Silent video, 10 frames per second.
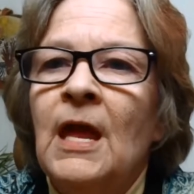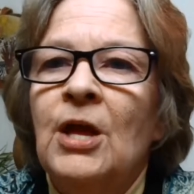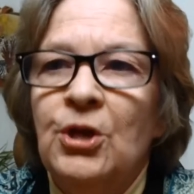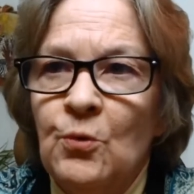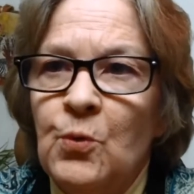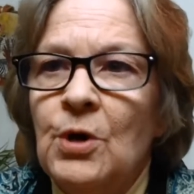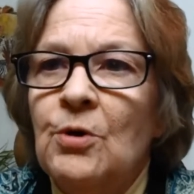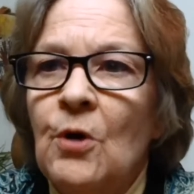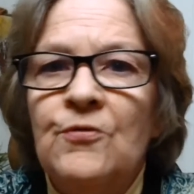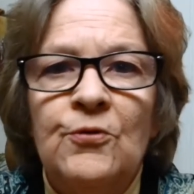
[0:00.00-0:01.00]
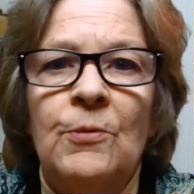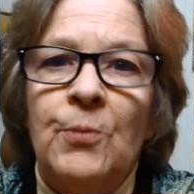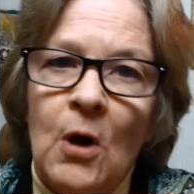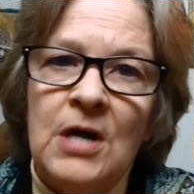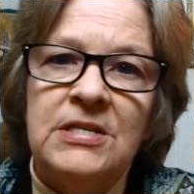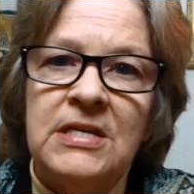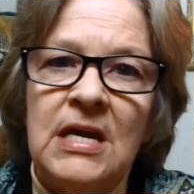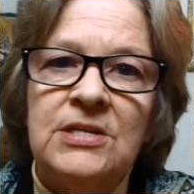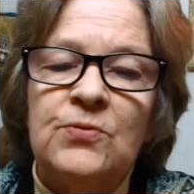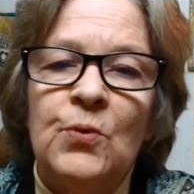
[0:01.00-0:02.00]
You will go through a
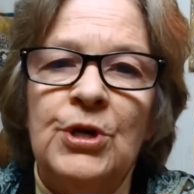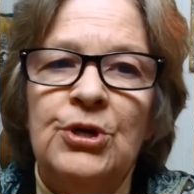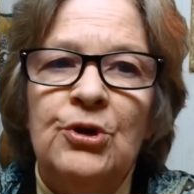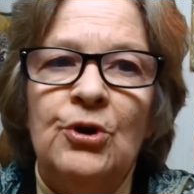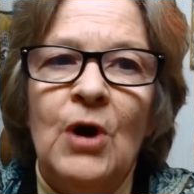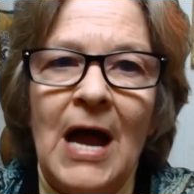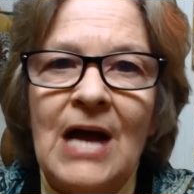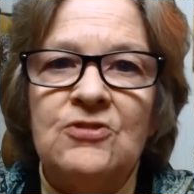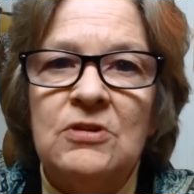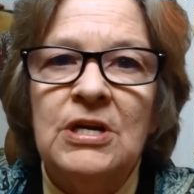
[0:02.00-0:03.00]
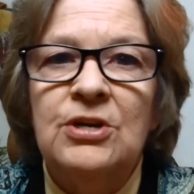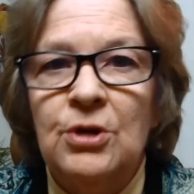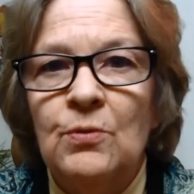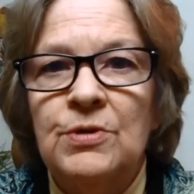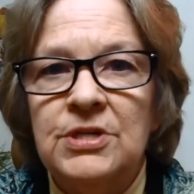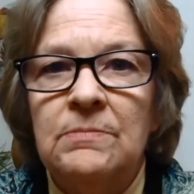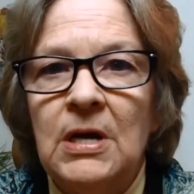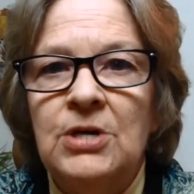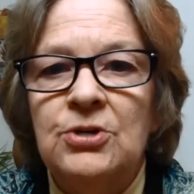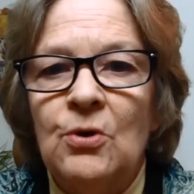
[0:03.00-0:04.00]
process when you're actually doing some
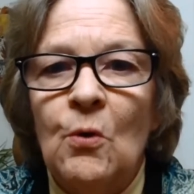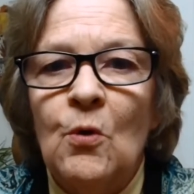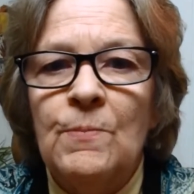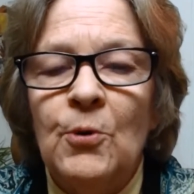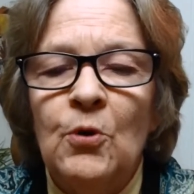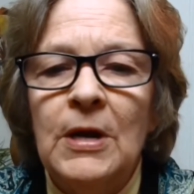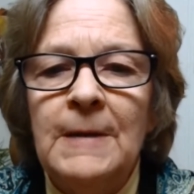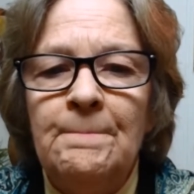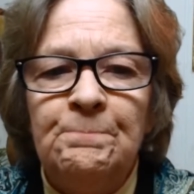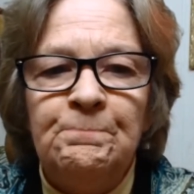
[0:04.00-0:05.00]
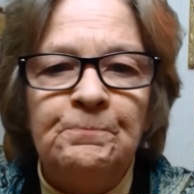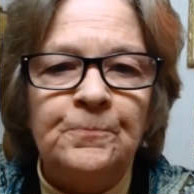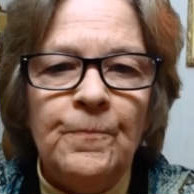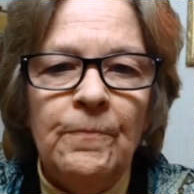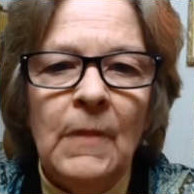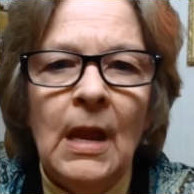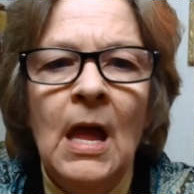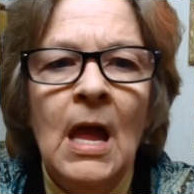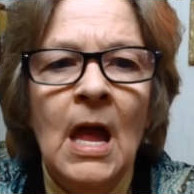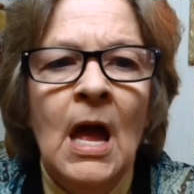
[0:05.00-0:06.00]
major cord pulling.
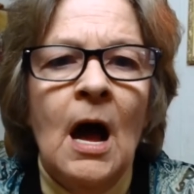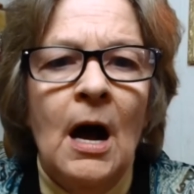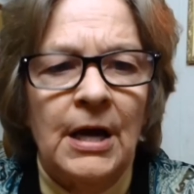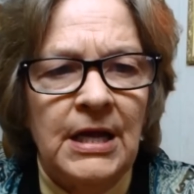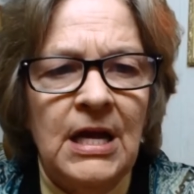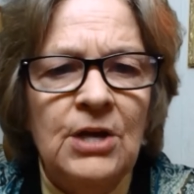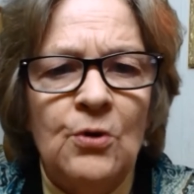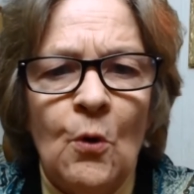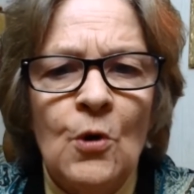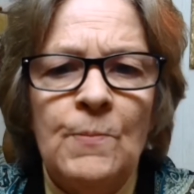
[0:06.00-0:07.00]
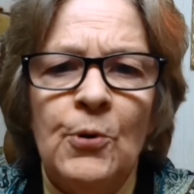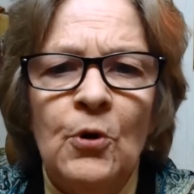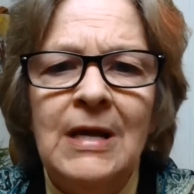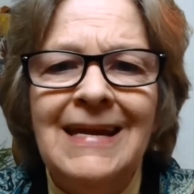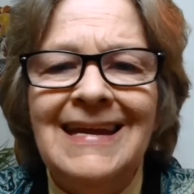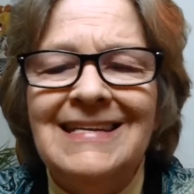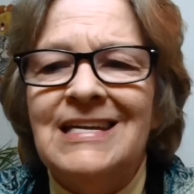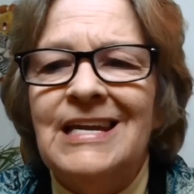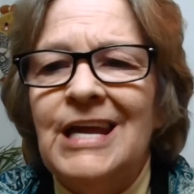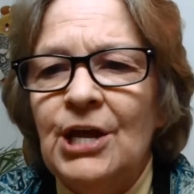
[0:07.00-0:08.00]
Again, cord pulling is
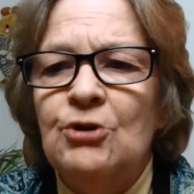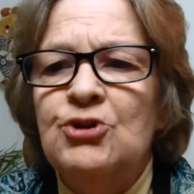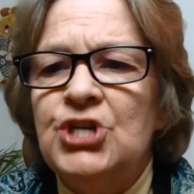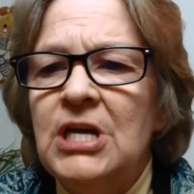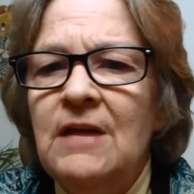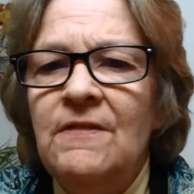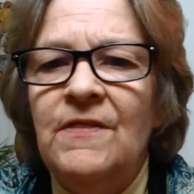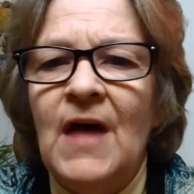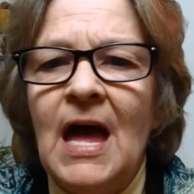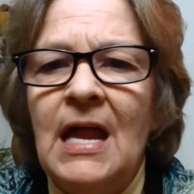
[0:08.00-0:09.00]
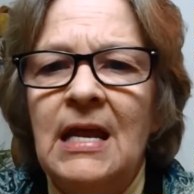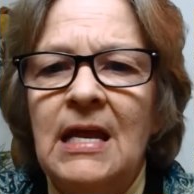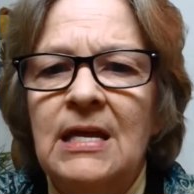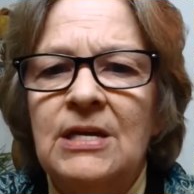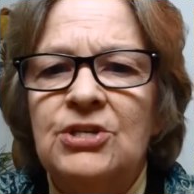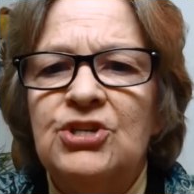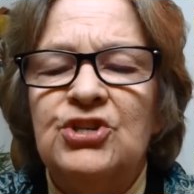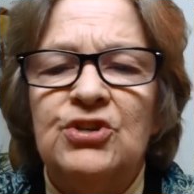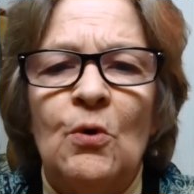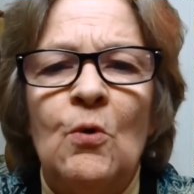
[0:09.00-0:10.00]
an energy that is
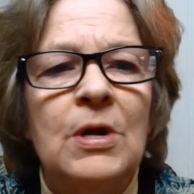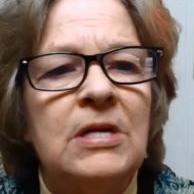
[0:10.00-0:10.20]
stored.